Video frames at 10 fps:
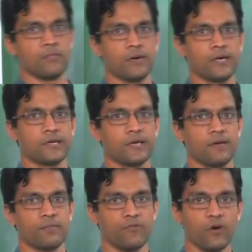
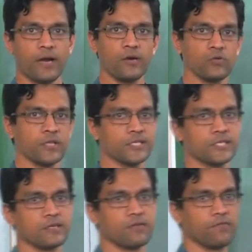But before I do
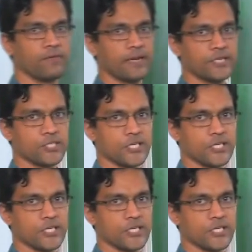this, let's